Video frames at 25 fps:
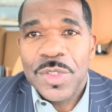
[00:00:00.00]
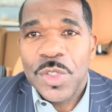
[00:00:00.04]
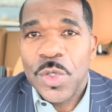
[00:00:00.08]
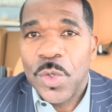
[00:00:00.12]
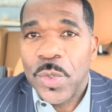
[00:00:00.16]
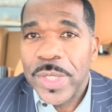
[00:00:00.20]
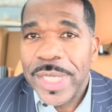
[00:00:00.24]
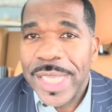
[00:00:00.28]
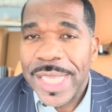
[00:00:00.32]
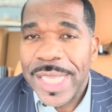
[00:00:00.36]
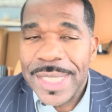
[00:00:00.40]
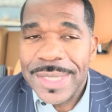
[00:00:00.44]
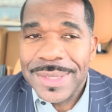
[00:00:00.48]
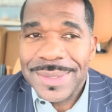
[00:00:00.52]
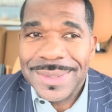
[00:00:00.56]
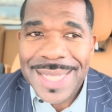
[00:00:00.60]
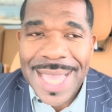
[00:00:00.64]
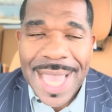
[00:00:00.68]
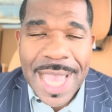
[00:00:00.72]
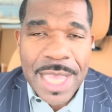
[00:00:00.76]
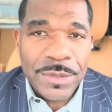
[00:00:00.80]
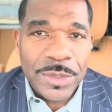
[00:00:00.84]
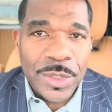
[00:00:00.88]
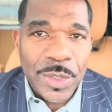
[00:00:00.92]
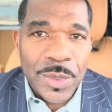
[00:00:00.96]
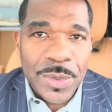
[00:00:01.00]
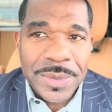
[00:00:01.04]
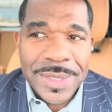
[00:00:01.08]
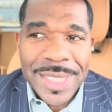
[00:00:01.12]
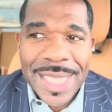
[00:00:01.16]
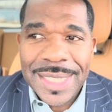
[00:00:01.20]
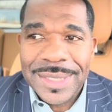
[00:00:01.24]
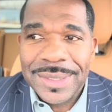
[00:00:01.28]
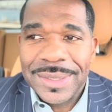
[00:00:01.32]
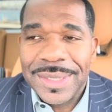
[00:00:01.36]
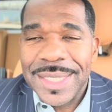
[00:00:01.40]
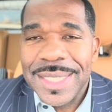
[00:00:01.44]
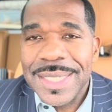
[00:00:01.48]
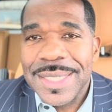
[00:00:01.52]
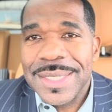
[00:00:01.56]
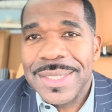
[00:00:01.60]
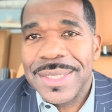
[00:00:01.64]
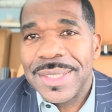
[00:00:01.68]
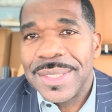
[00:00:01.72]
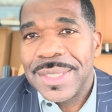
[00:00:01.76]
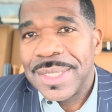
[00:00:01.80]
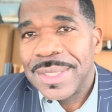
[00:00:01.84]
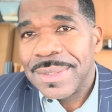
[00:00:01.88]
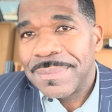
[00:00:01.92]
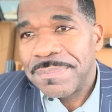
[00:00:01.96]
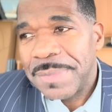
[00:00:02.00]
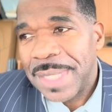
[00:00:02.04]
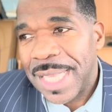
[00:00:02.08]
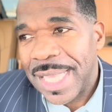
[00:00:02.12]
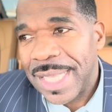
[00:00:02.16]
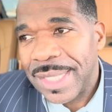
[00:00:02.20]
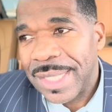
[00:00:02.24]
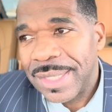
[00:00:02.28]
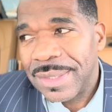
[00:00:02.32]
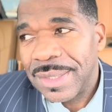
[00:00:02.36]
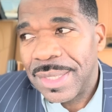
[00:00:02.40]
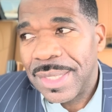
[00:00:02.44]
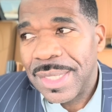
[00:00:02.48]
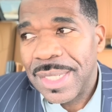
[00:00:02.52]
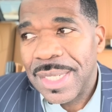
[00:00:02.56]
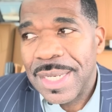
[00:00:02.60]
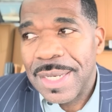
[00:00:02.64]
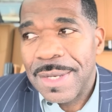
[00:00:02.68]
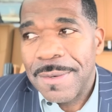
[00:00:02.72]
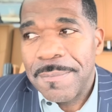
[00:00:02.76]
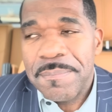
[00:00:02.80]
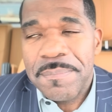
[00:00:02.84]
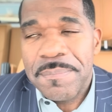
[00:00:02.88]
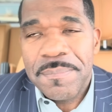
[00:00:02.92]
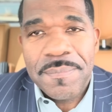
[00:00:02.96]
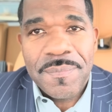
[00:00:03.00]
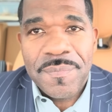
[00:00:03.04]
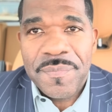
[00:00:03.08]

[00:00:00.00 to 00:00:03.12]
go ahead, download that link and um,